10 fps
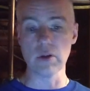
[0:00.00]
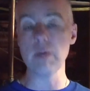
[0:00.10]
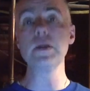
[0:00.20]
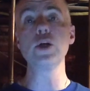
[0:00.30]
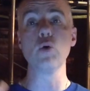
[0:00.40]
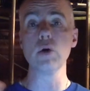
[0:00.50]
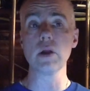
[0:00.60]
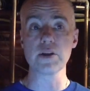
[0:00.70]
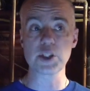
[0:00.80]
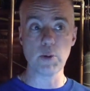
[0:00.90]
me call
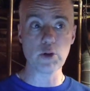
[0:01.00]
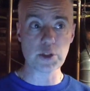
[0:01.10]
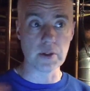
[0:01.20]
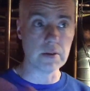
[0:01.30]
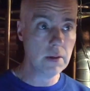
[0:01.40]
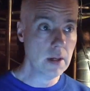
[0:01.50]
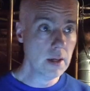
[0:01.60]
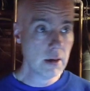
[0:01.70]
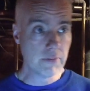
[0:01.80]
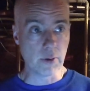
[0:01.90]
on a spokesman
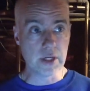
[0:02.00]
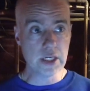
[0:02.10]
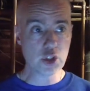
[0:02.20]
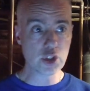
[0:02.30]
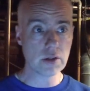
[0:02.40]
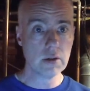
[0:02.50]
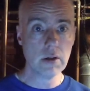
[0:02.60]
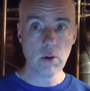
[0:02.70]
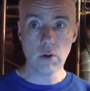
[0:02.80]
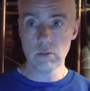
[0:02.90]
for each
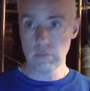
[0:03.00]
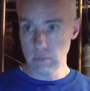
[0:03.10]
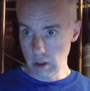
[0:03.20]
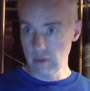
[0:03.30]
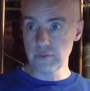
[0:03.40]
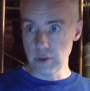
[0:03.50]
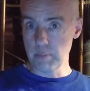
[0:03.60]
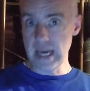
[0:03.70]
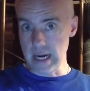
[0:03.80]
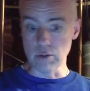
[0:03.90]
of the
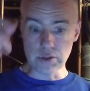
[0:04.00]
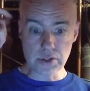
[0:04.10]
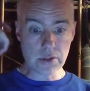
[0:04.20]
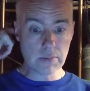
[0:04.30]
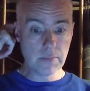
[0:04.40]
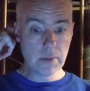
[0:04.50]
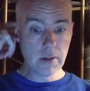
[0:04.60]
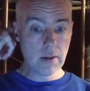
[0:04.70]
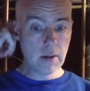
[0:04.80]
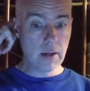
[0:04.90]
pairs.
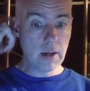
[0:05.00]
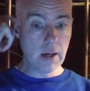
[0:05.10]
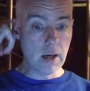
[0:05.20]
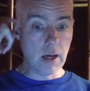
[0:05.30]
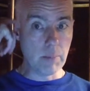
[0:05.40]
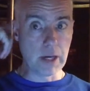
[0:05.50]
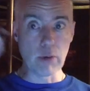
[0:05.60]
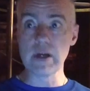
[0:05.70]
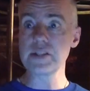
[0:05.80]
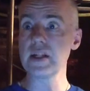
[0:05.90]
By a
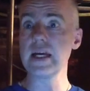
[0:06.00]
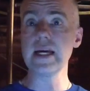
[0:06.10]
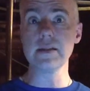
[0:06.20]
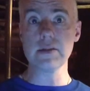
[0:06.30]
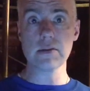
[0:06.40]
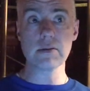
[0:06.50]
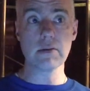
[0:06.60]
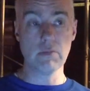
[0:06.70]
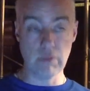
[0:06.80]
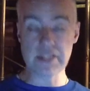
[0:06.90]
raise of
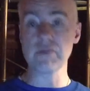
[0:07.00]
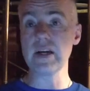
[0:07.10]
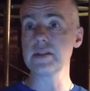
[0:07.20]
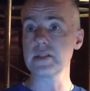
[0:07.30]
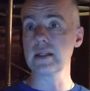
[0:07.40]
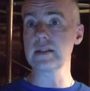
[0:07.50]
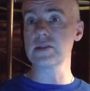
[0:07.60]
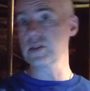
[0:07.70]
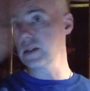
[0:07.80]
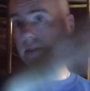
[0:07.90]
hands, I'd like to
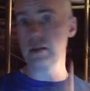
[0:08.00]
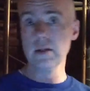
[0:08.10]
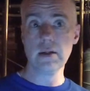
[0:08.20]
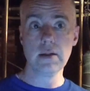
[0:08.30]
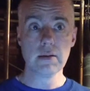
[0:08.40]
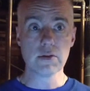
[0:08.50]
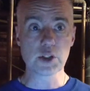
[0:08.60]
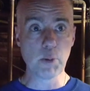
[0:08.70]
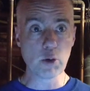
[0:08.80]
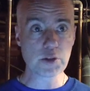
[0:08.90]
see the
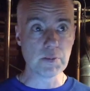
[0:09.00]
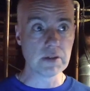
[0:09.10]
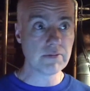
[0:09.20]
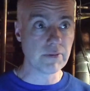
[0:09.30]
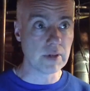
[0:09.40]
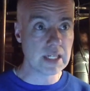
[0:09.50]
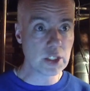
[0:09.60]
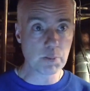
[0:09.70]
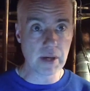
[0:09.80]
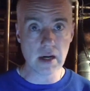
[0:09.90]
spokesman for
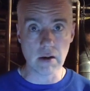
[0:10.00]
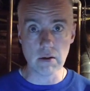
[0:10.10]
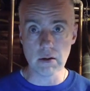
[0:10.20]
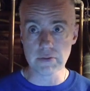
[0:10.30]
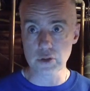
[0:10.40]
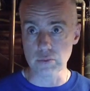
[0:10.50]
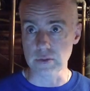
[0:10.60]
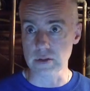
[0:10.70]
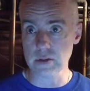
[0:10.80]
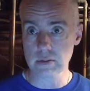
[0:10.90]
each pair of
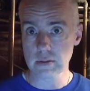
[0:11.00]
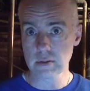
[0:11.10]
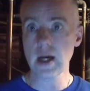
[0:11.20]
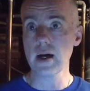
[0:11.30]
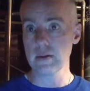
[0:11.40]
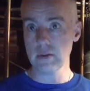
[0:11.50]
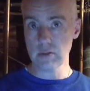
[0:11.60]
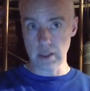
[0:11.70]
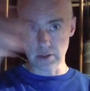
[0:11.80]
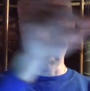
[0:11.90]
students.
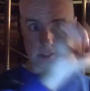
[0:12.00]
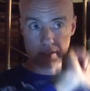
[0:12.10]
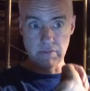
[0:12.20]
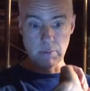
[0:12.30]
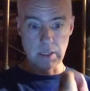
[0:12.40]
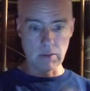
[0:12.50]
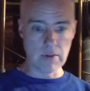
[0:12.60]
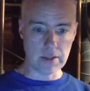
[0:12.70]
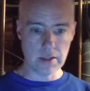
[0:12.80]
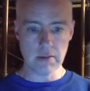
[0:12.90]
Okay, so I see everybody
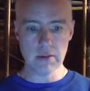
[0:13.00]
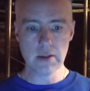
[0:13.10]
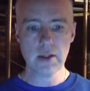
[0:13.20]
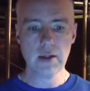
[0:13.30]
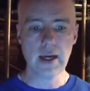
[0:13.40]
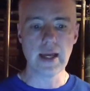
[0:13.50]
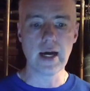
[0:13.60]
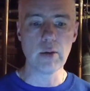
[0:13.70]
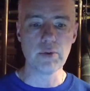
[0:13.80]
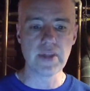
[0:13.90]
around here. And
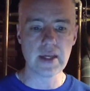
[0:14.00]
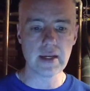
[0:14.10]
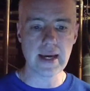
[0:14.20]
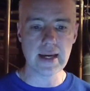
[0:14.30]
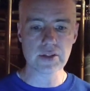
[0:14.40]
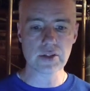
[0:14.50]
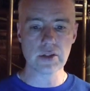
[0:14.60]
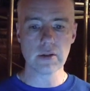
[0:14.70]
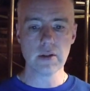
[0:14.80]
I would then ask